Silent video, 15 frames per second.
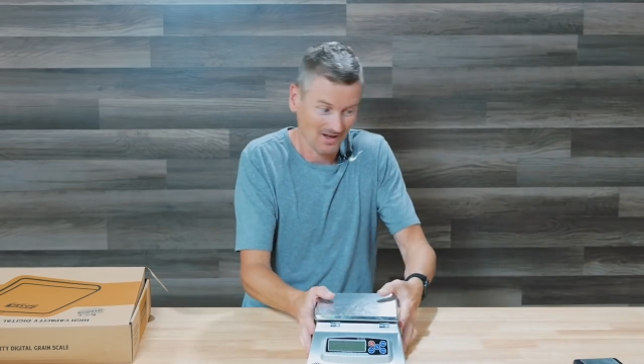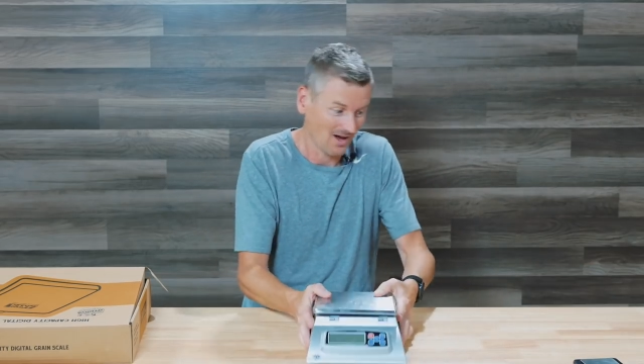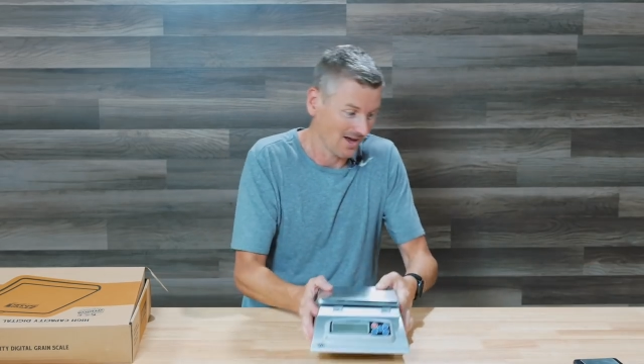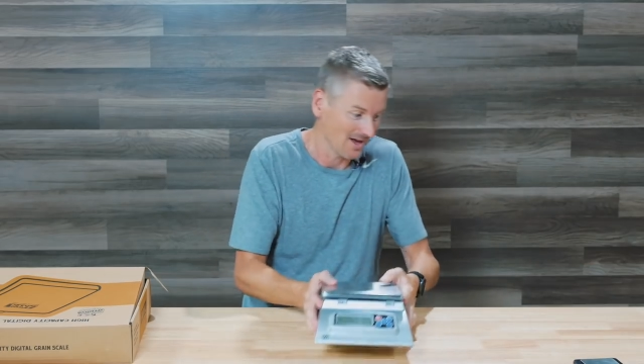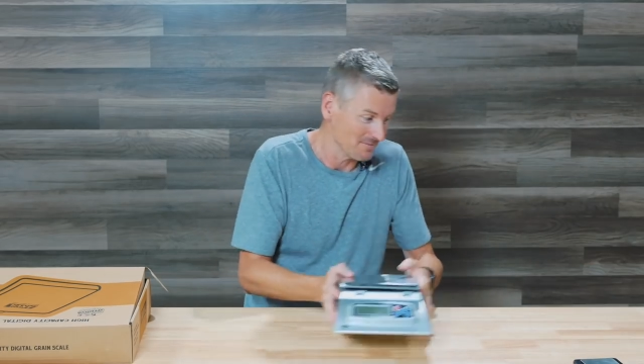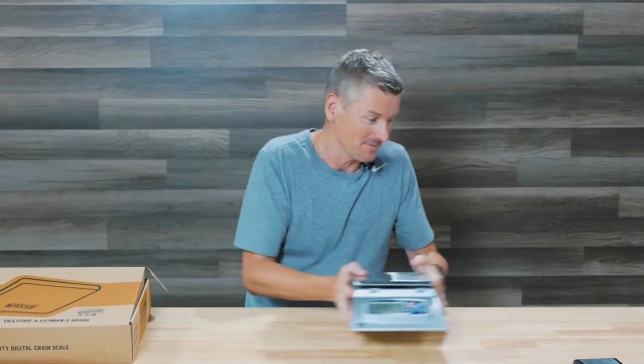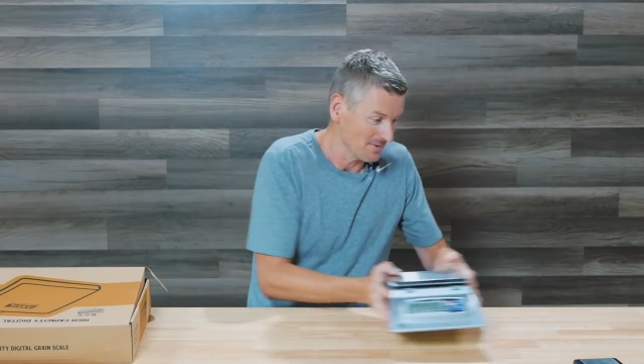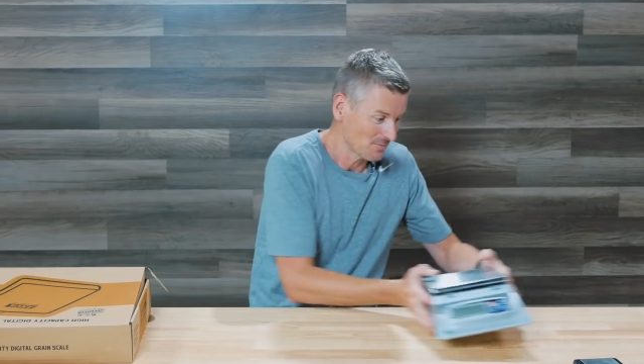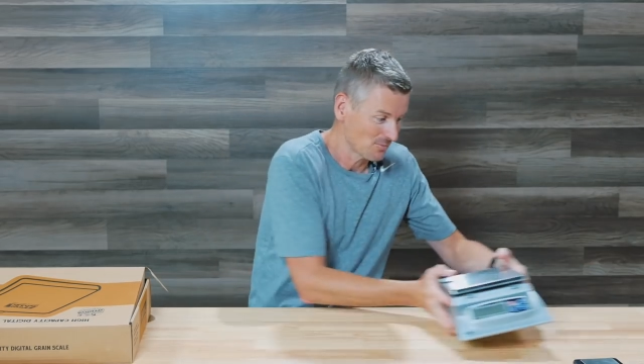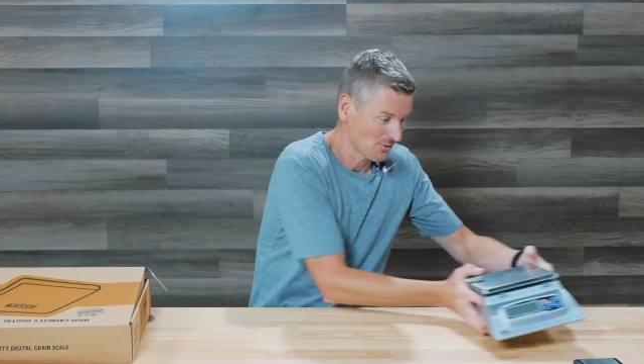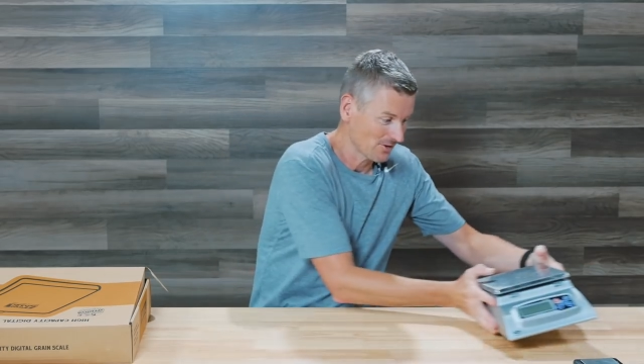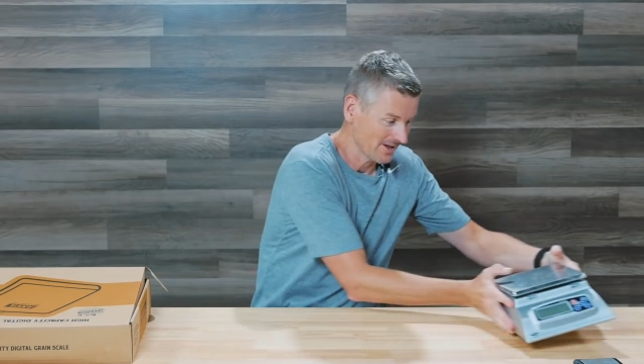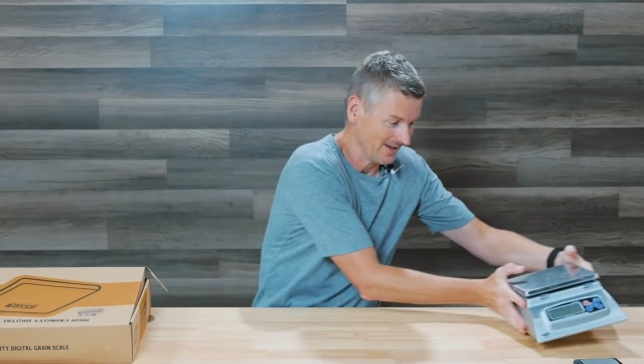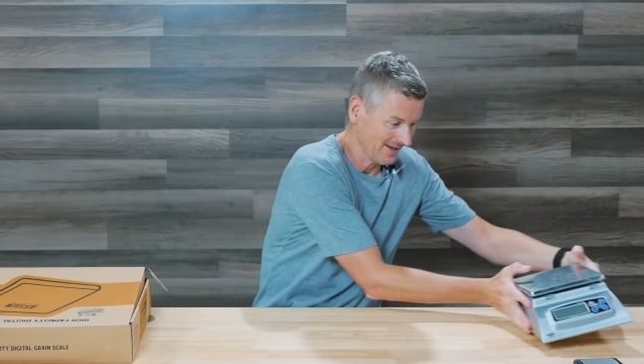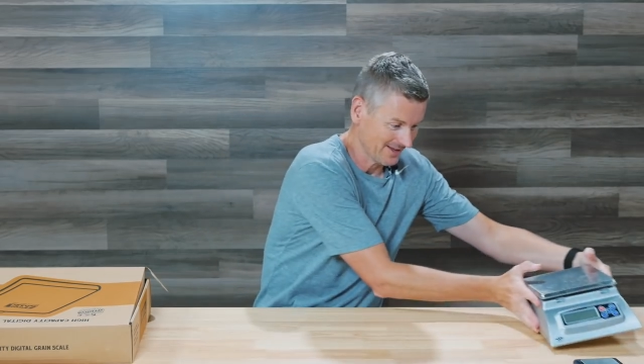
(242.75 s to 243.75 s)
I am
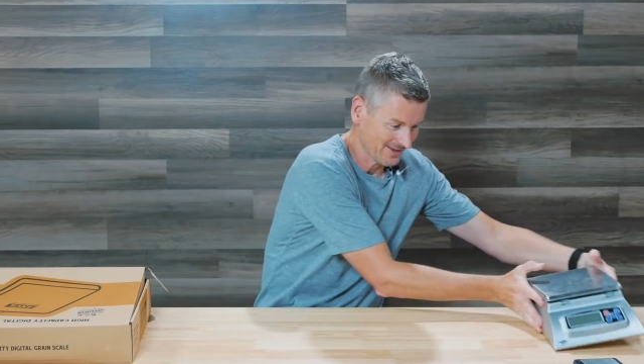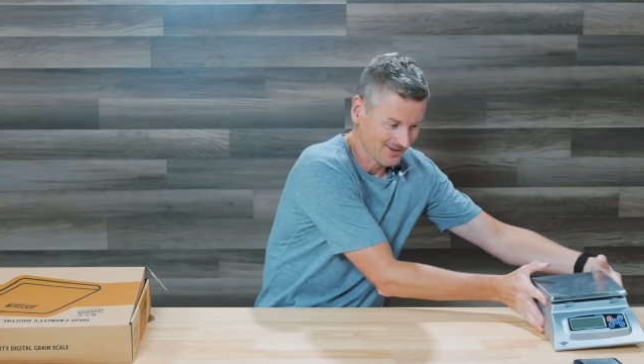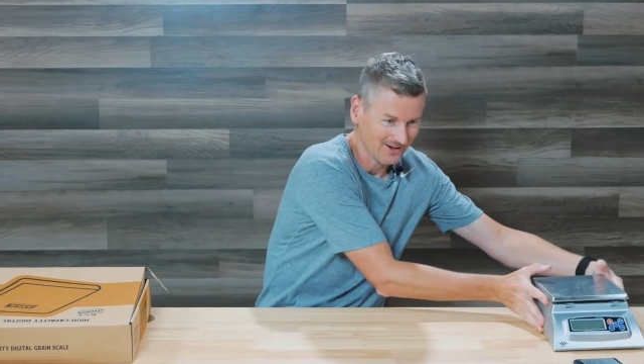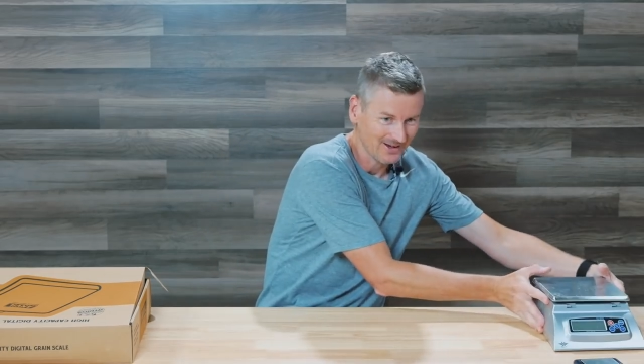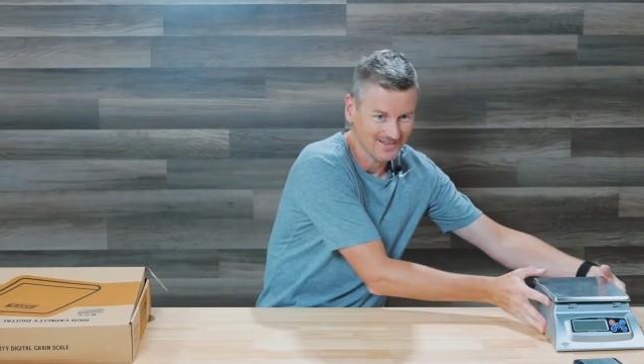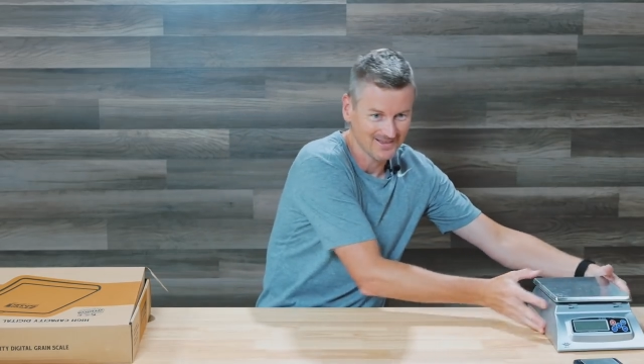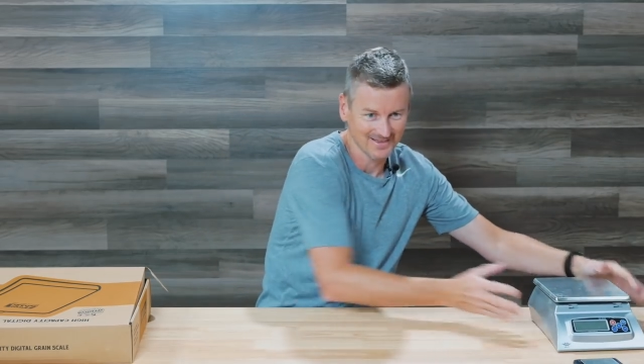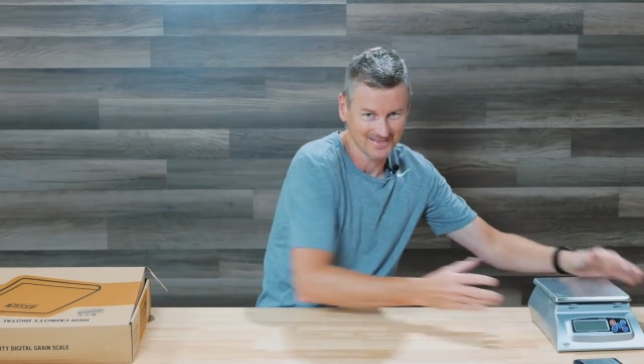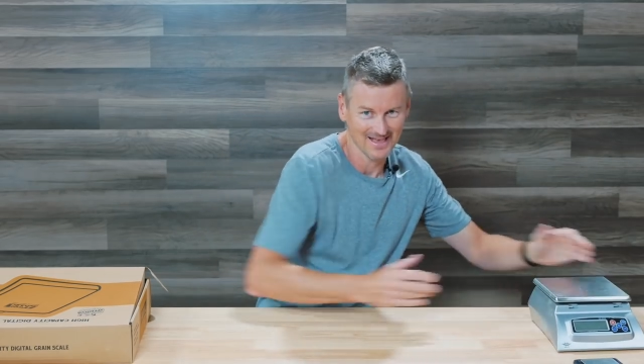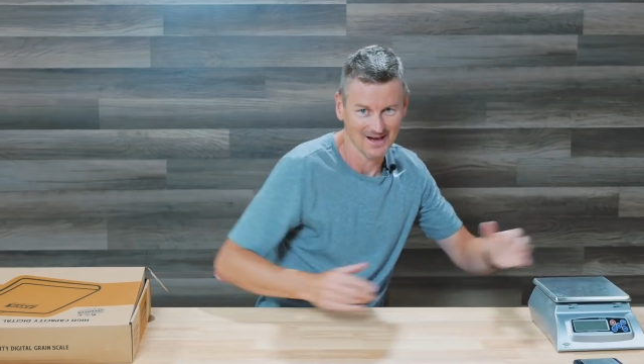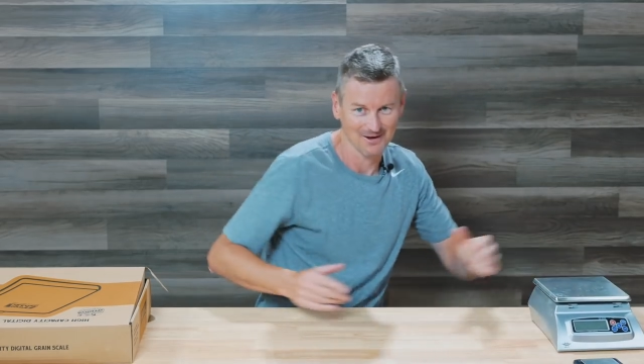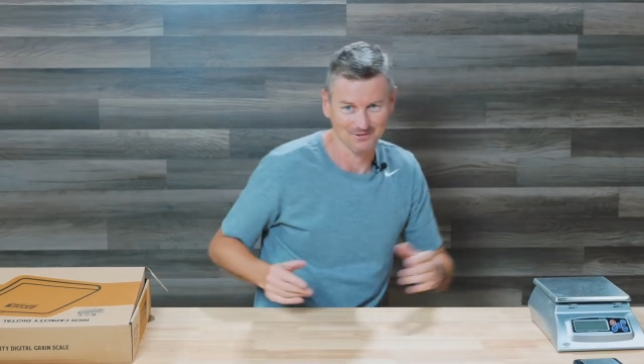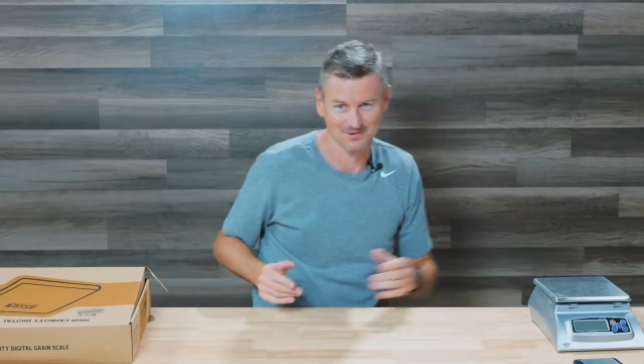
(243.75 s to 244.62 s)
pretty excited now